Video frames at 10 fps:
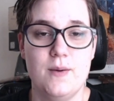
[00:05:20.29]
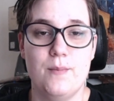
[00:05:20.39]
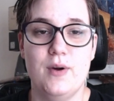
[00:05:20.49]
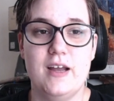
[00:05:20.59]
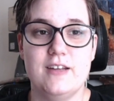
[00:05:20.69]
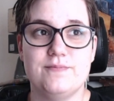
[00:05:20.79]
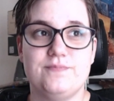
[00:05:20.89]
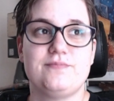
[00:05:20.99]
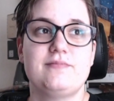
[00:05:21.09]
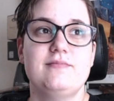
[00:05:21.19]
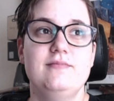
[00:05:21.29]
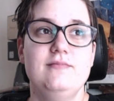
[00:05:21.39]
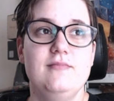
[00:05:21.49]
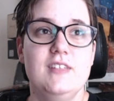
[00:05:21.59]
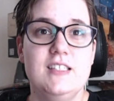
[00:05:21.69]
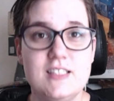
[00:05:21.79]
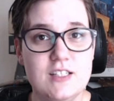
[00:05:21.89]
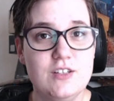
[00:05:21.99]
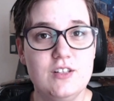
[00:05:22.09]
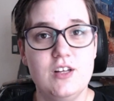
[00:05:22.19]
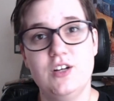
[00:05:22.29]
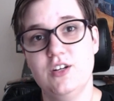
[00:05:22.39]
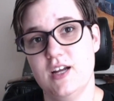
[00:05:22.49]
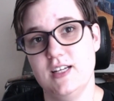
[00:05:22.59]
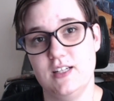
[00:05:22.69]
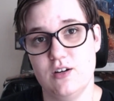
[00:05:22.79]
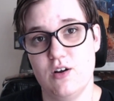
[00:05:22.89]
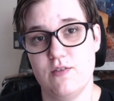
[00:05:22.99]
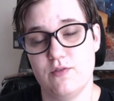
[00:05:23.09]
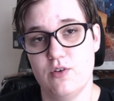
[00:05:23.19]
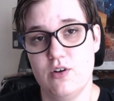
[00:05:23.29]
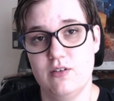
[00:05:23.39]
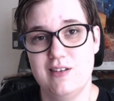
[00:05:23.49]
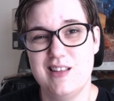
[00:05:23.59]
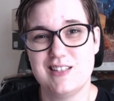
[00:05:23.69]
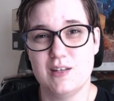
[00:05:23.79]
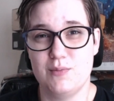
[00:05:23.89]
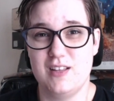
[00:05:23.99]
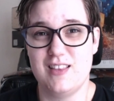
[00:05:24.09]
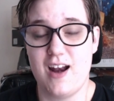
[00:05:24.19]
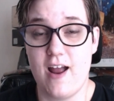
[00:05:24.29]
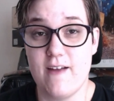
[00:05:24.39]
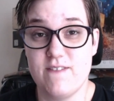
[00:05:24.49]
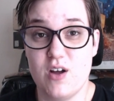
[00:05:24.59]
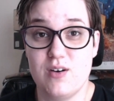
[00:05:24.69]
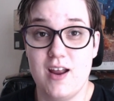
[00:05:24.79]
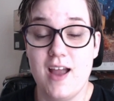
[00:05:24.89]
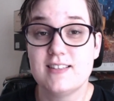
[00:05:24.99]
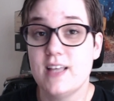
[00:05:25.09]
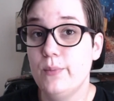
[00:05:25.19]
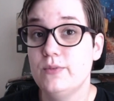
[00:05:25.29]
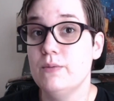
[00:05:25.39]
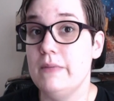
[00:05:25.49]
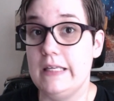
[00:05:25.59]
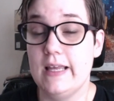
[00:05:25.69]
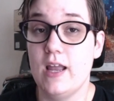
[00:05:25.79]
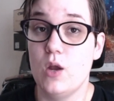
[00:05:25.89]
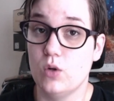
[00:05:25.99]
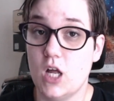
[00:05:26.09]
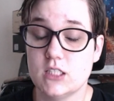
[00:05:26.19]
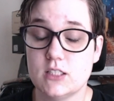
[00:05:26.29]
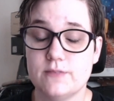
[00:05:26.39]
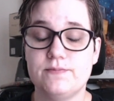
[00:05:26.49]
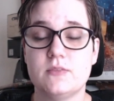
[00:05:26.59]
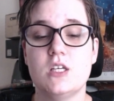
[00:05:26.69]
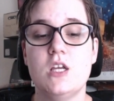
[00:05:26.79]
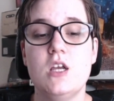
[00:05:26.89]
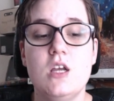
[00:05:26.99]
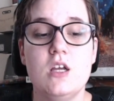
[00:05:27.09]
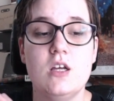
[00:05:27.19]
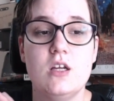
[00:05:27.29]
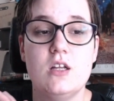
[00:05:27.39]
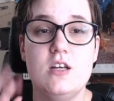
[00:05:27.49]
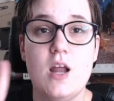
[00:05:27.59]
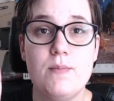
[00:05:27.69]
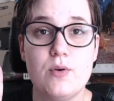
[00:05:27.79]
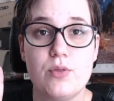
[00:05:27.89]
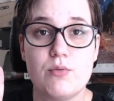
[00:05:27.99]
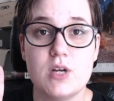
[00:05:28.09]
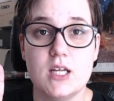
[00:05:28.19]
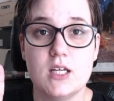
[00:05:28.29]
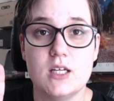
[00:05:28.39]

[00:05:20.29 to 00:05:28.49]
but still a good idea overall. And that's something that I found has helped me a whole lot. Number 3,